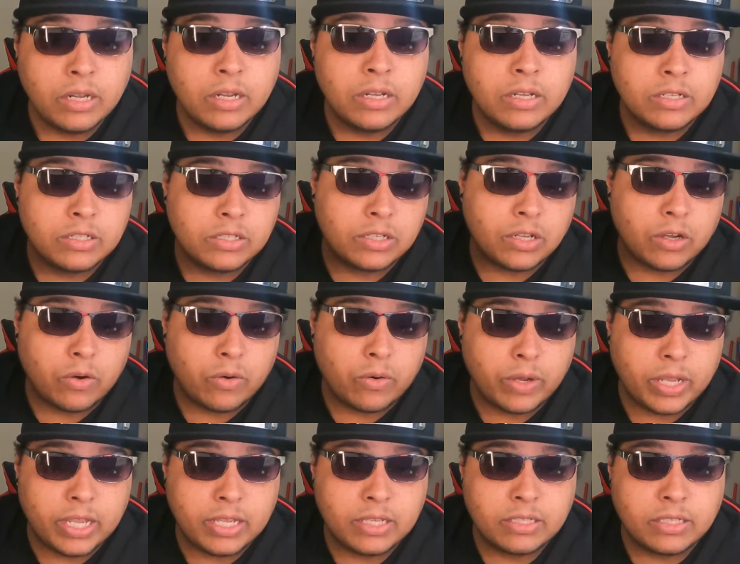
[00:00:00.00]
So
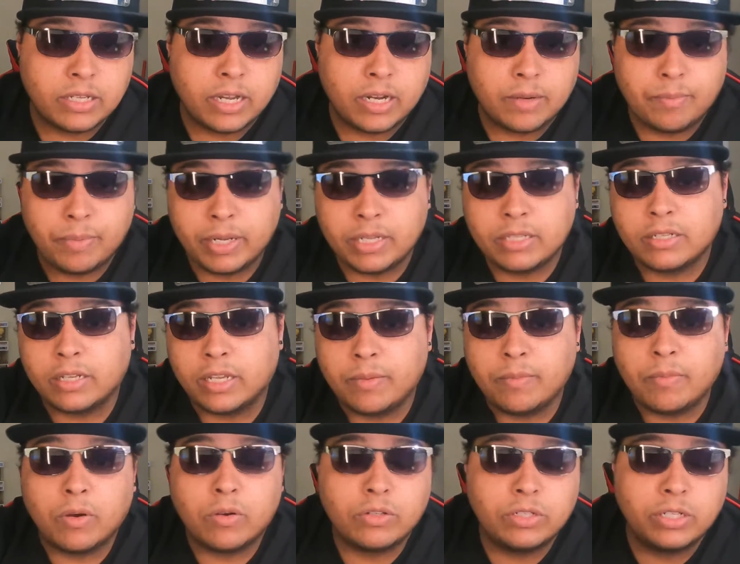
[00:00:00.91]
he said pizza
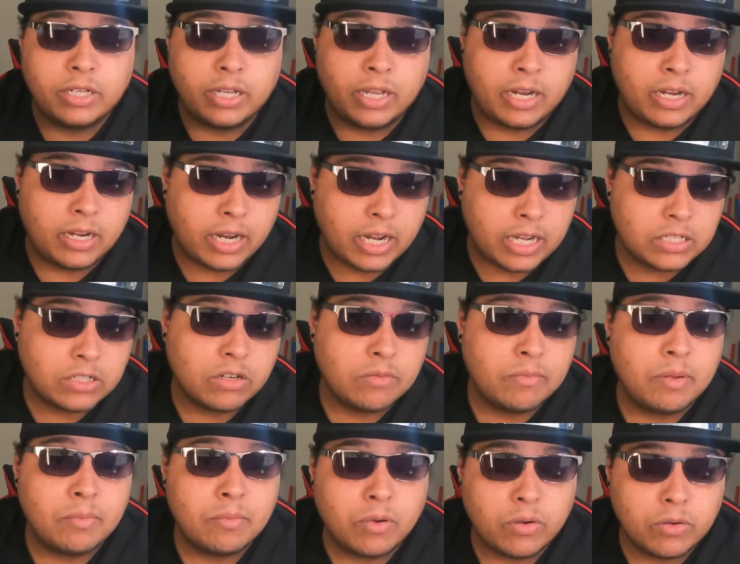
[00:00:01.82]
emoji and ice
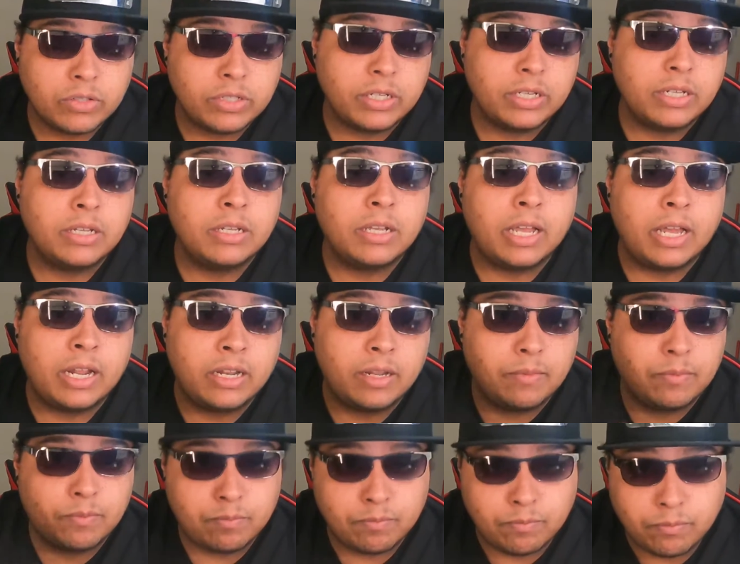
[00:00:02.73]
cream emoji, and
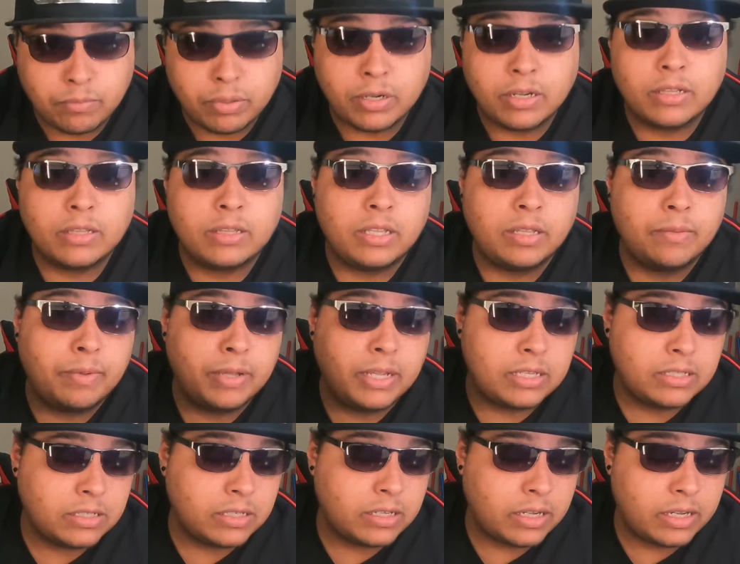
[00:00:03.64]
it put the
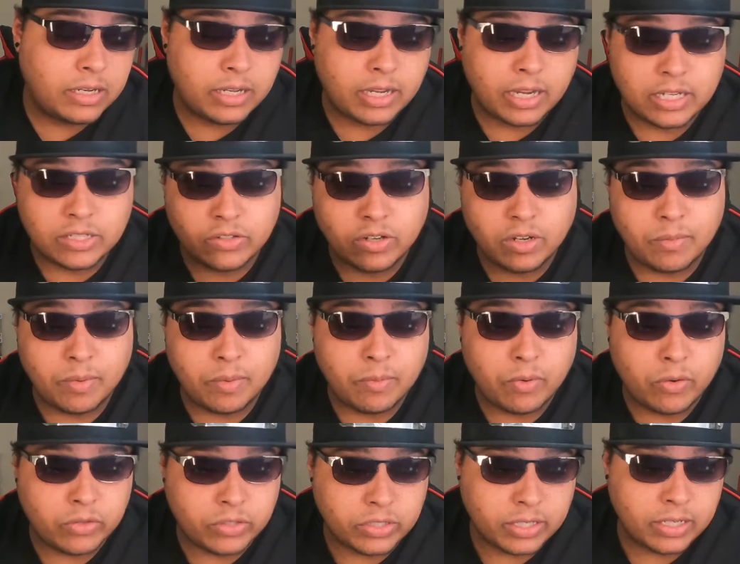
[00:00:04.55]
pizza and the ice cream
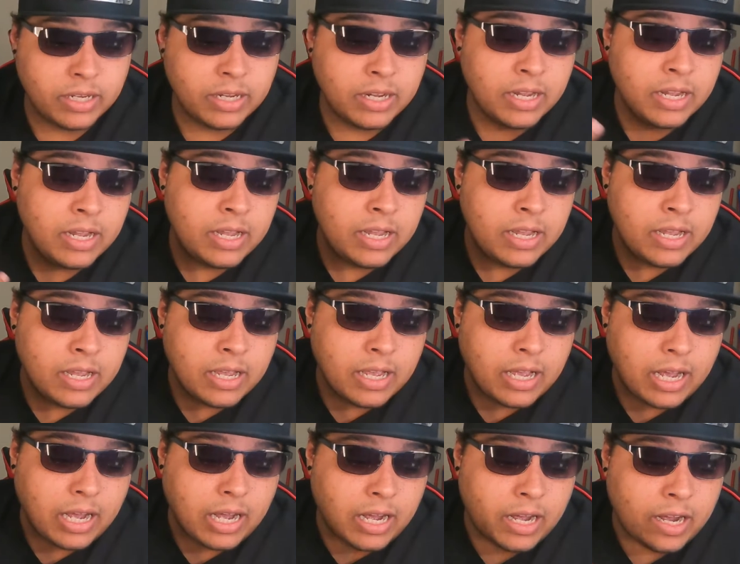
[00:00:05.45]
emoji.
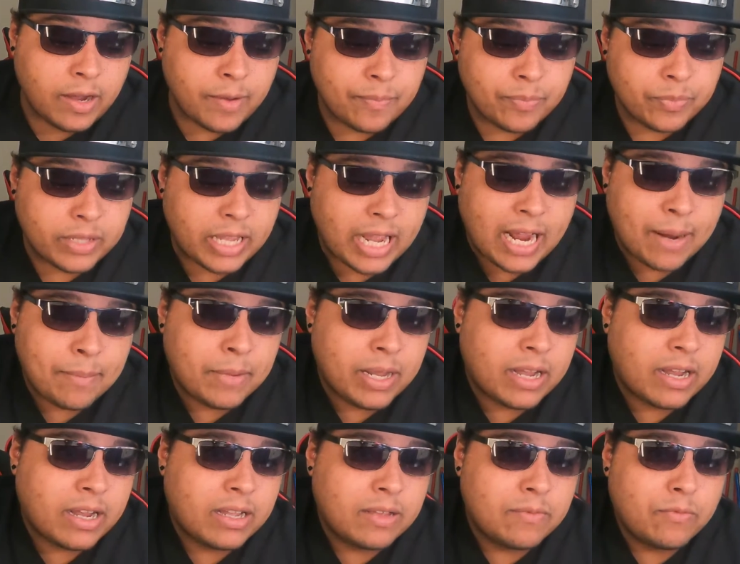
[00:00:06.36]
I'm
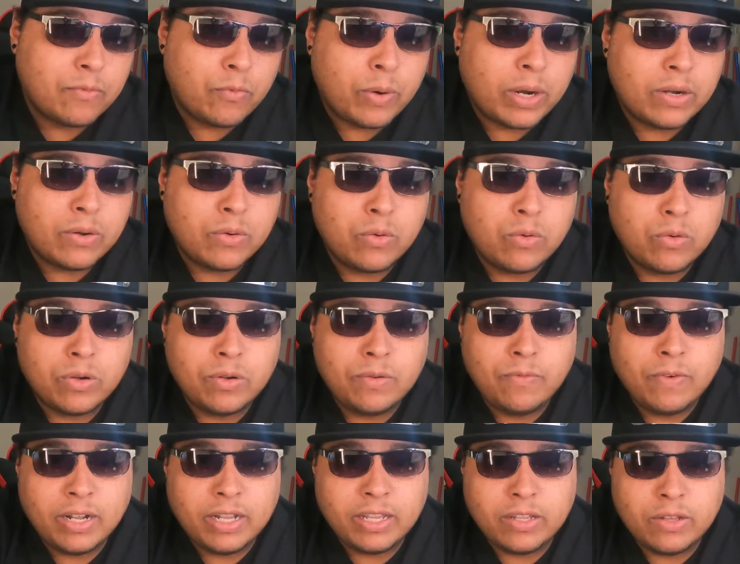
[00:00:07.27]
not one who would
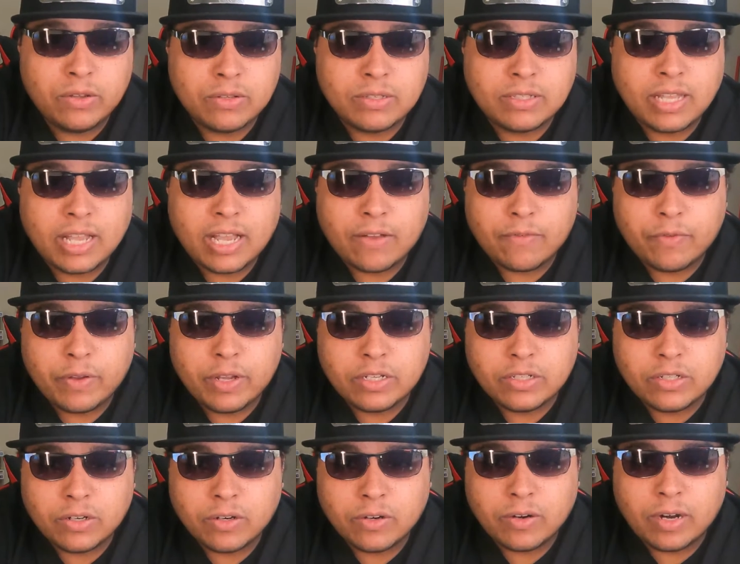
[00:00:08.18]
really use that
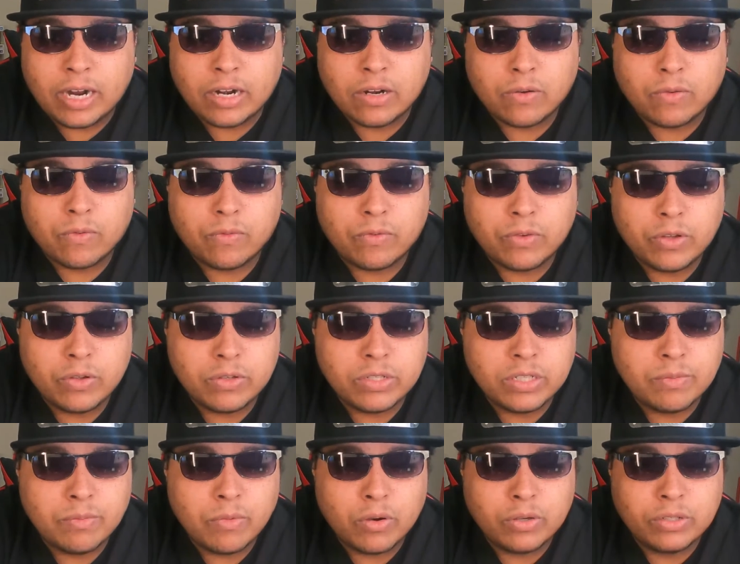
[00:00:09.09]
feature. I don't use
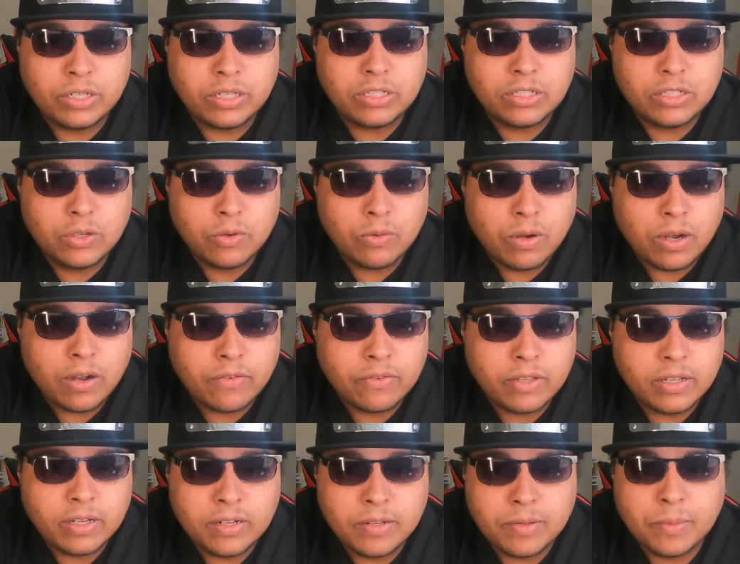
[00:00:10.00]
emojis too
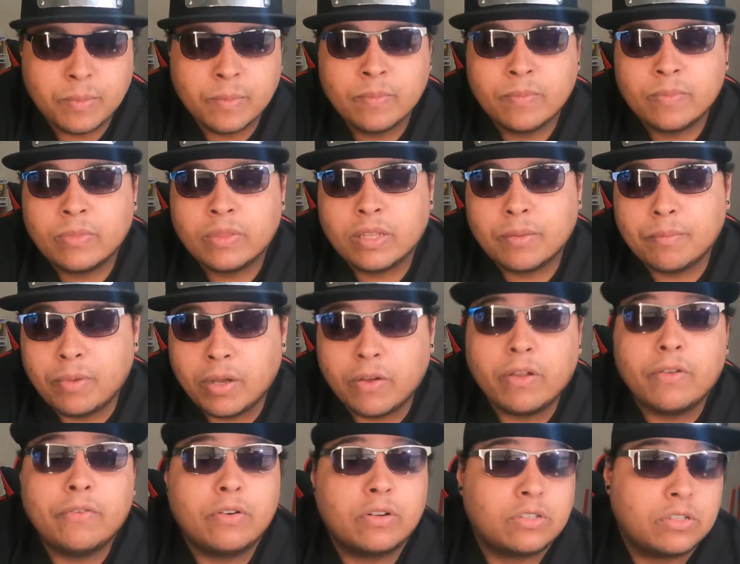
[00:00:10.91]
often,
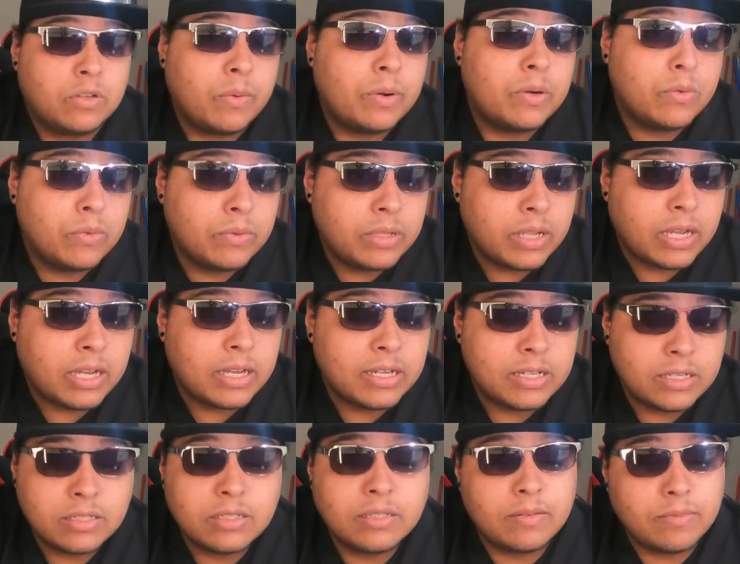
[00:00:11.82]
but if you're someone who
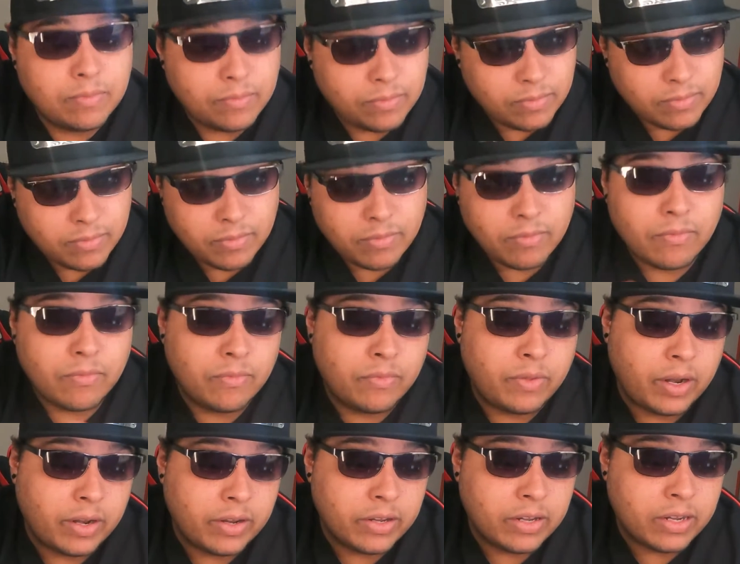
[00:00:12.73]
does,
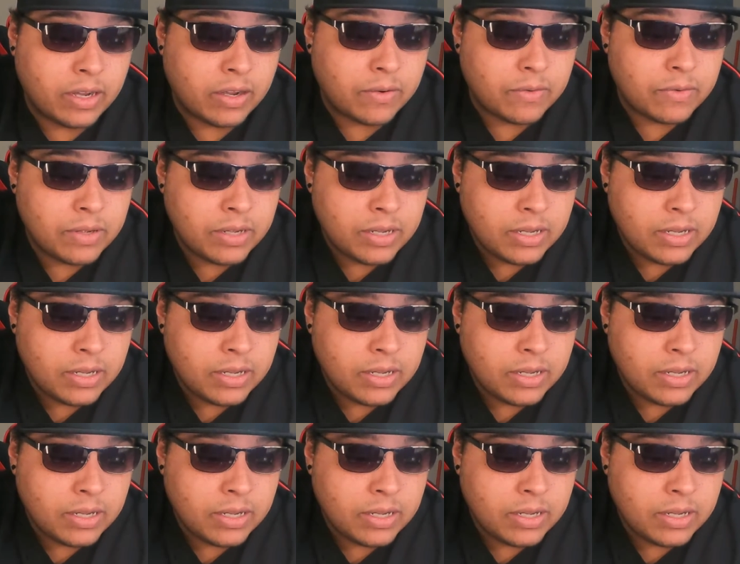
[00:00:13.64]
there you go.